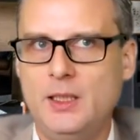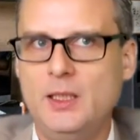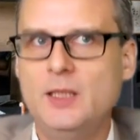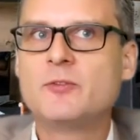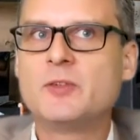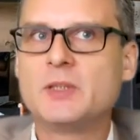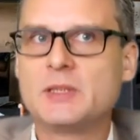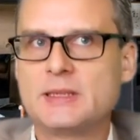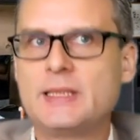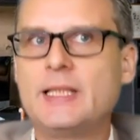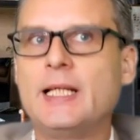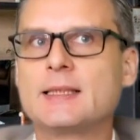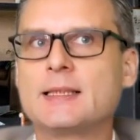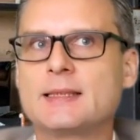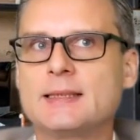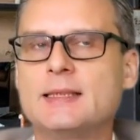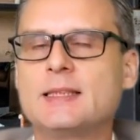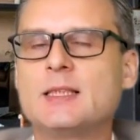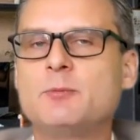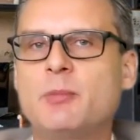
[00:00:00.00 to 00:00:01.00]
if it's
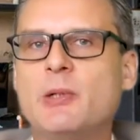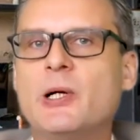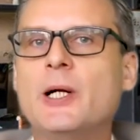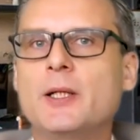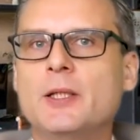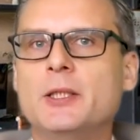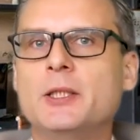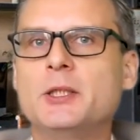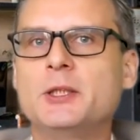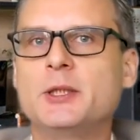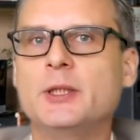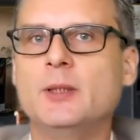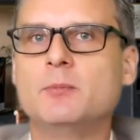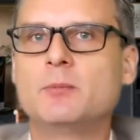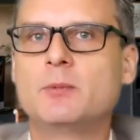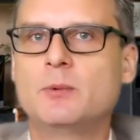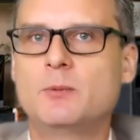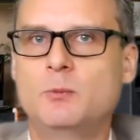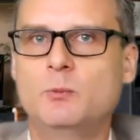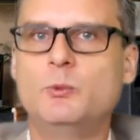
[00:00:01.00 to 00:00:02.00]
taxed as a partnership,
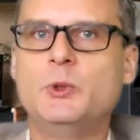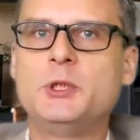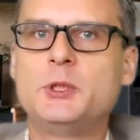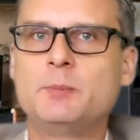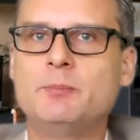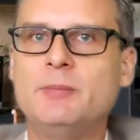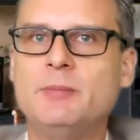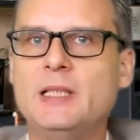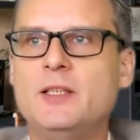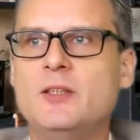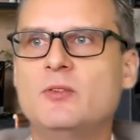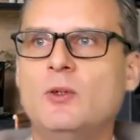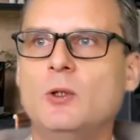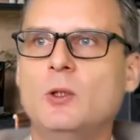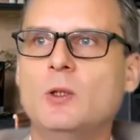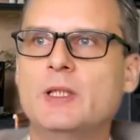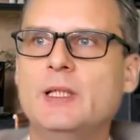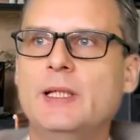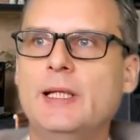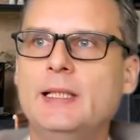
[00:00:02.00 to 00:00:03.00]
which by
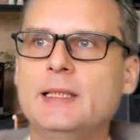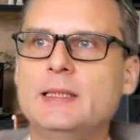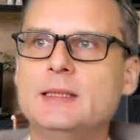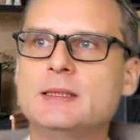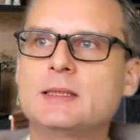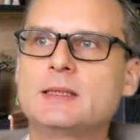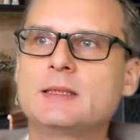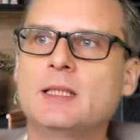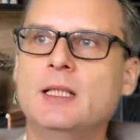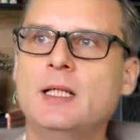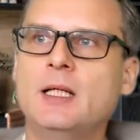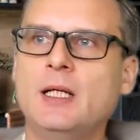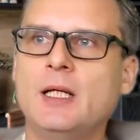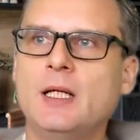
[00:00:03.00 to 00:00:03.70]
default it is.